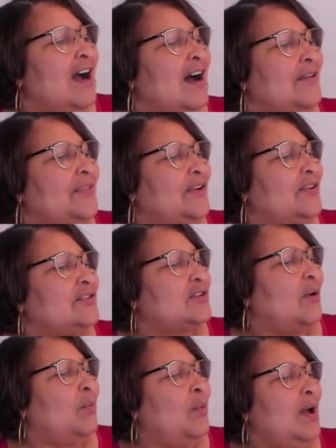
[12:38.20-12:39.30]
uh, there's
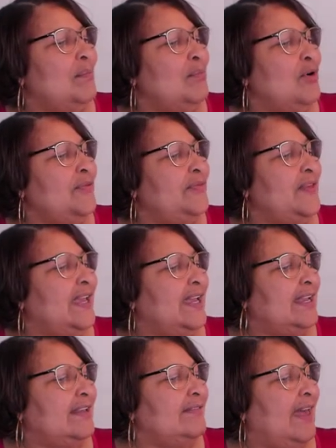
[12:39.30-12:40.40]
one more
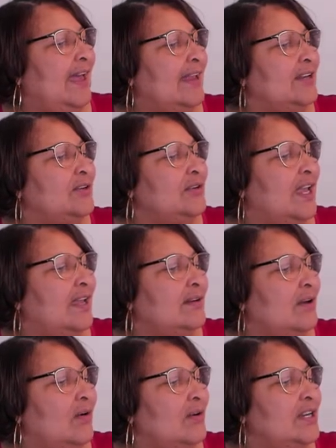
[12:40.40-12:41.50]
thing that you
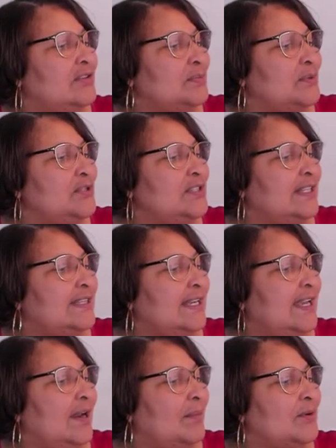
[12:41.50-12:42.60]
can. Oh, here's where you set the
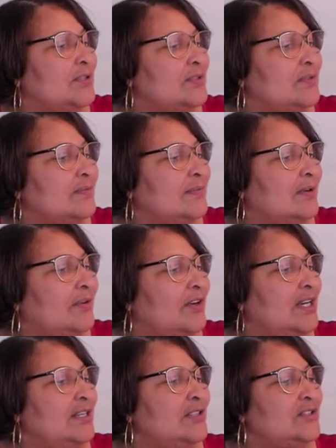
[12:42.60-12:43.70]
cameras. All
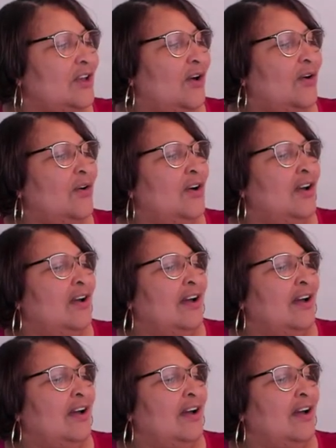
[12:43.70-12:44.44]
right, so